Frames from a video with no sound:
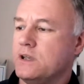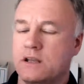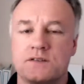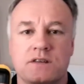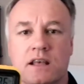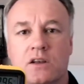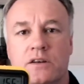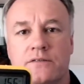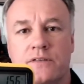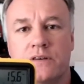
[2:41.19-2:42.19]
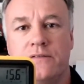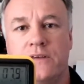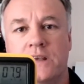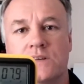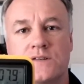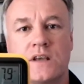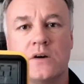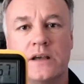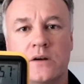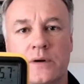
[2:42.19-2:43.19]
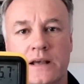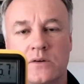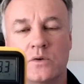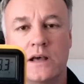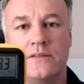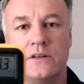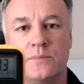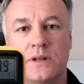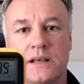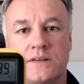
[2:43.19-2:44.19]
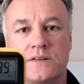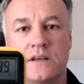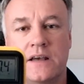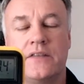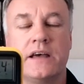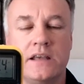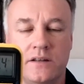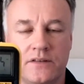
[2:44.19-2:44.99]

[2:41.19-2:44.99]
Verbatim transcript: you can see a lot of figures going around all over the place and they